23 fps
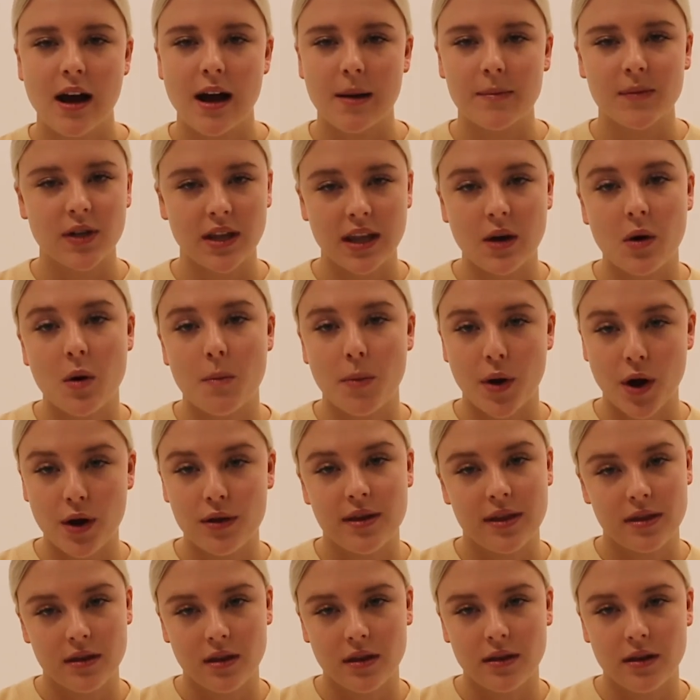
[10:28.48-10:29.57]
So they were both
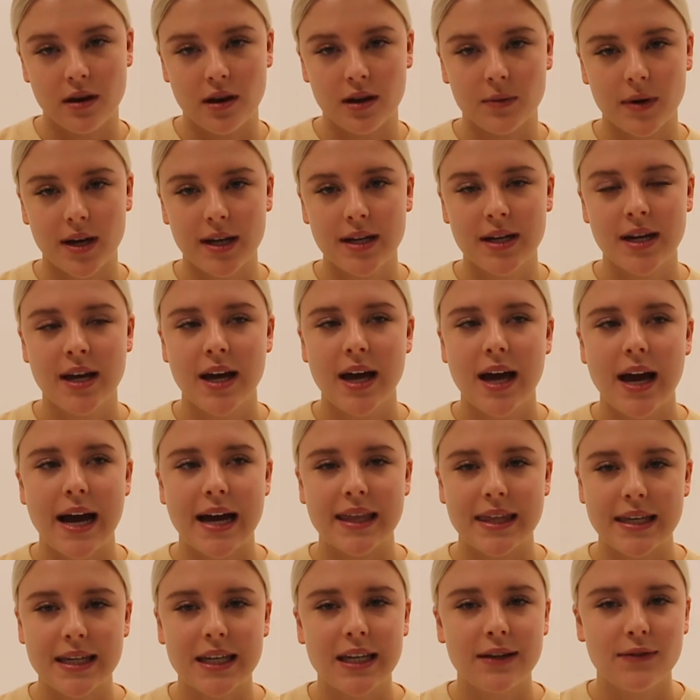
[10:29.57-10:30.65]
in the third one. I
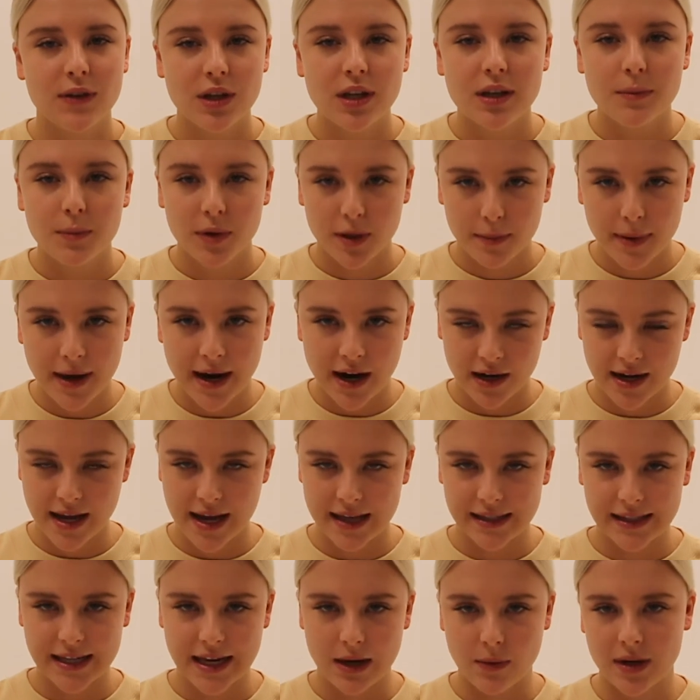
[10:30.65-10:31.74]
think if you can prepare an
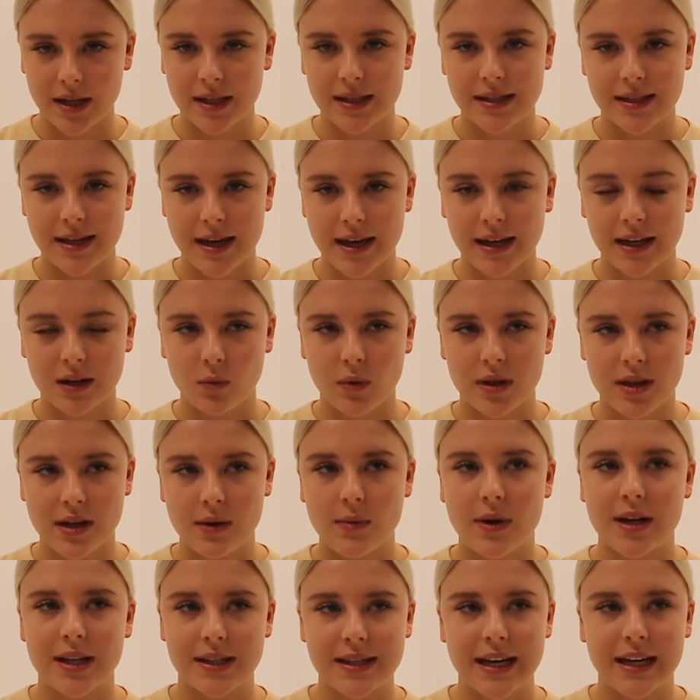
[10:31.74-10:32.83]
essay when it's
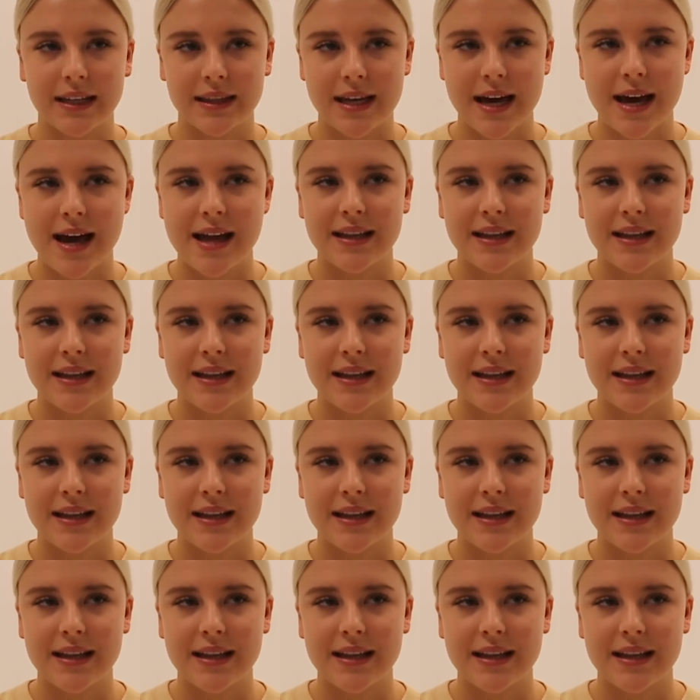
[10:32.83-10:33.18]
like that,